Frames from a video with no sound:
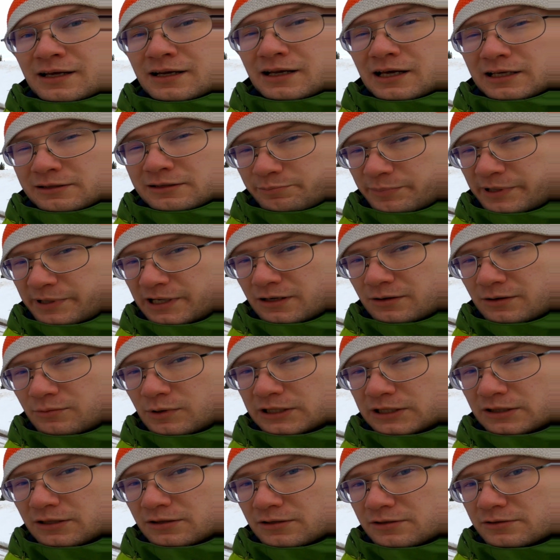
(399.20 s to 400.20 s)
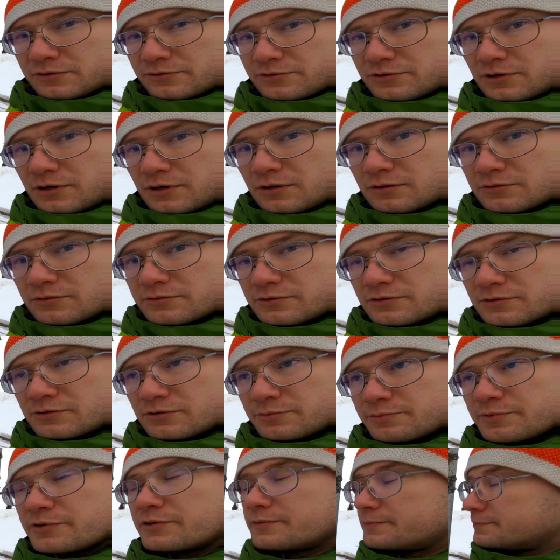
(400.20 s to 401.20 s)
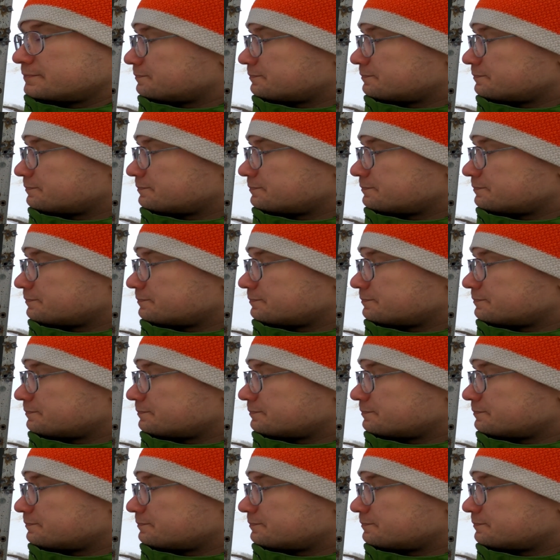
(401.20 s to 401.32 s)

a lot better what the control group